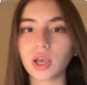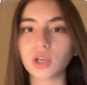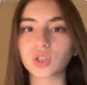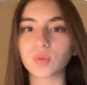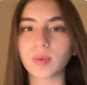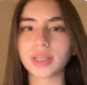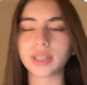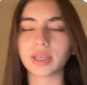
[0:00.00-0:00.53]

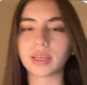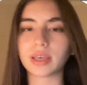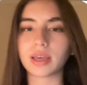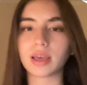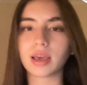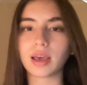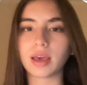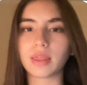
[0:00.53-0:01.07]
So
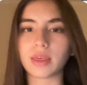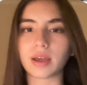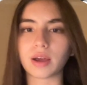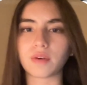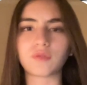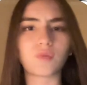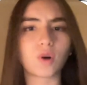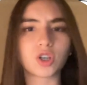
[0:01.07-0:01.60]
basically,
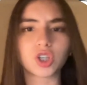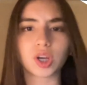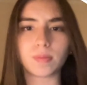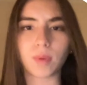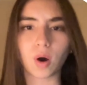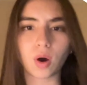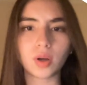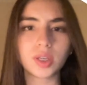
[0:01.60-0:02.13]
they're forging a
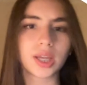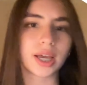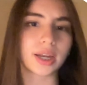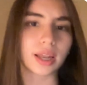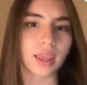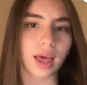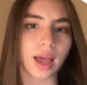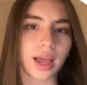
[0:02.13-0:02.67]
bond, like
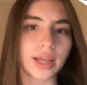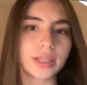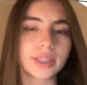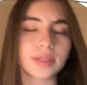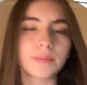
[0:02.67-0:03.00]
an alliance.